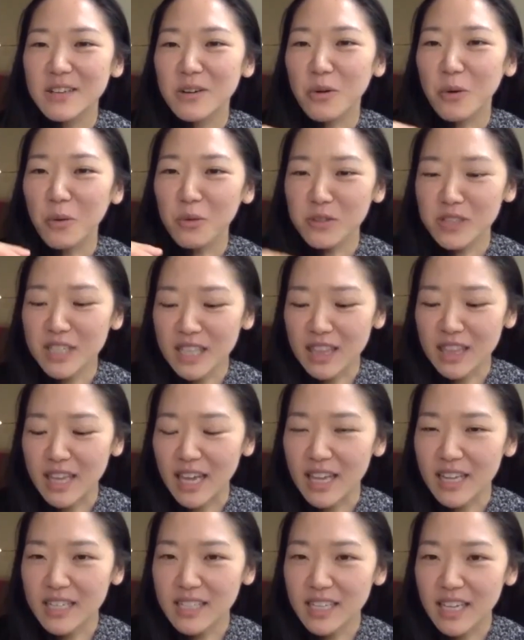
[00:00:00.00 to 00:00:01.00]
only
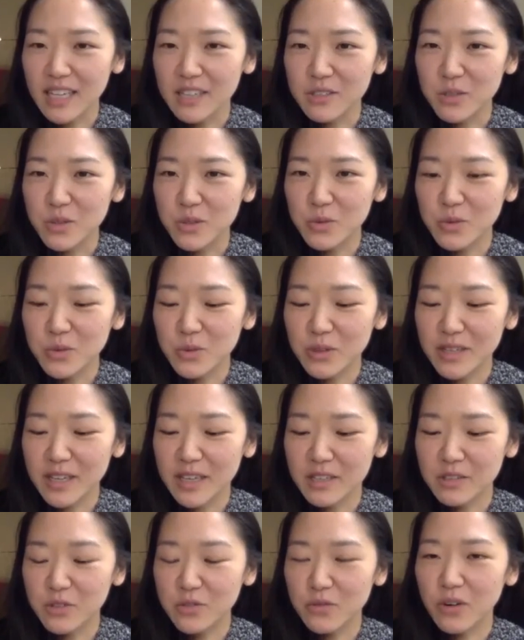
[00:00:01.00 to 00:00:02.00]
then can you
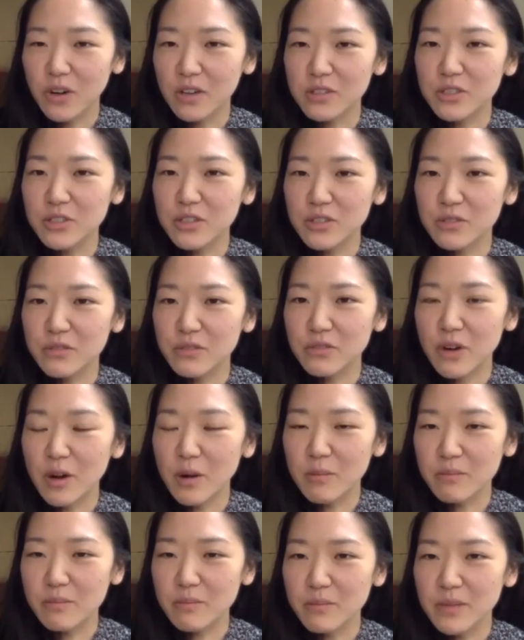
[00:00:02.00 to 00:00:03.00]
can you function
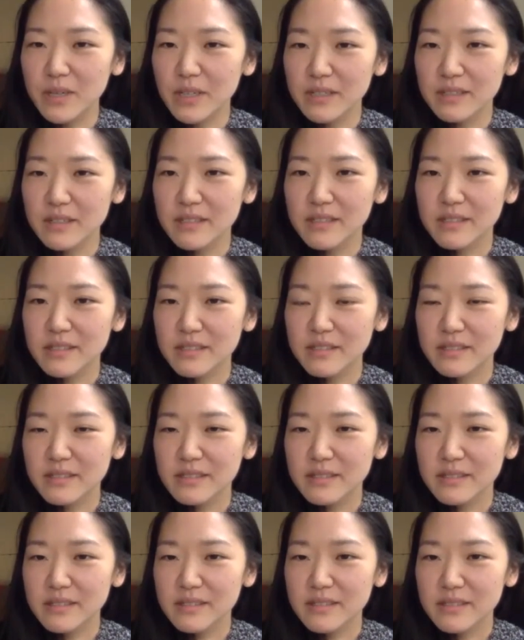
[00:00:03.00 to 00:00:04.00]
from
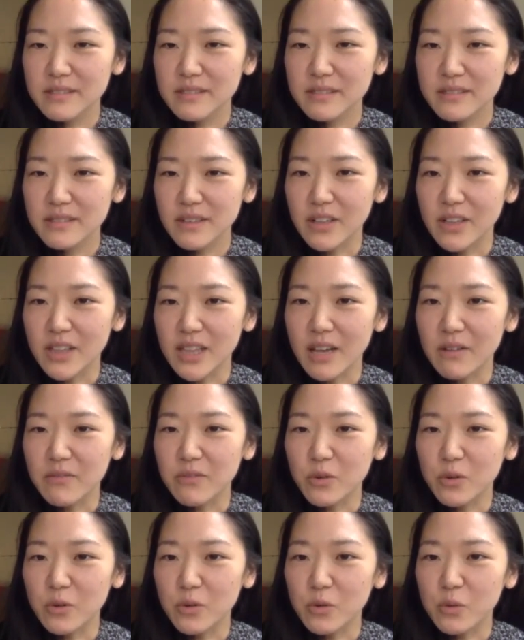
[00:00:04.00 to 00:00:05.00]
a
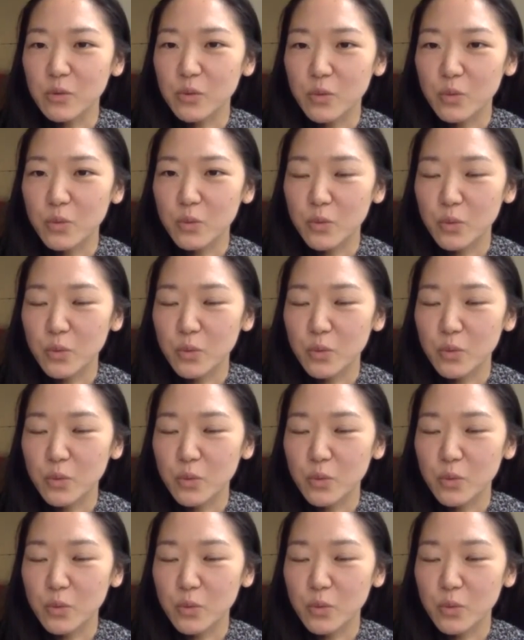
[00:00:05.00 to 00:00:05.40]
level